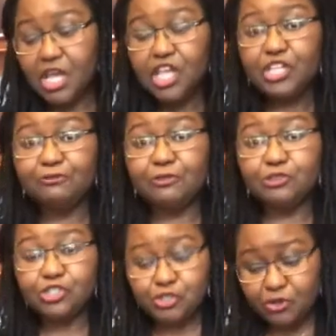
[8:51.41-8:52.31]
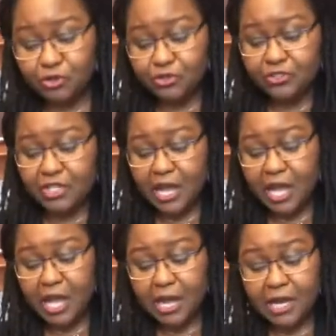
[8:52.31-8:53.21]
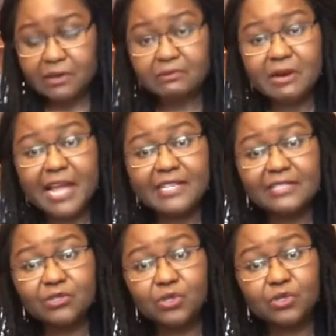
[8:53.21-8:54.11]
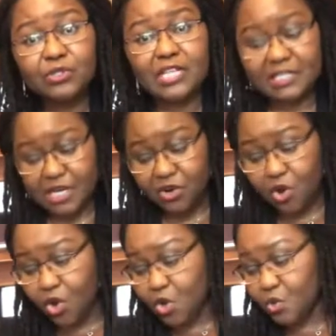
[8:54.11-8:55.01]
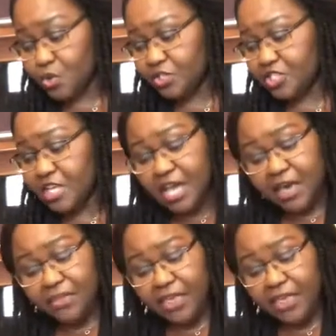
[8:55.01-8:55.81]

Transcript: If you choose rice noodles that are not cooked,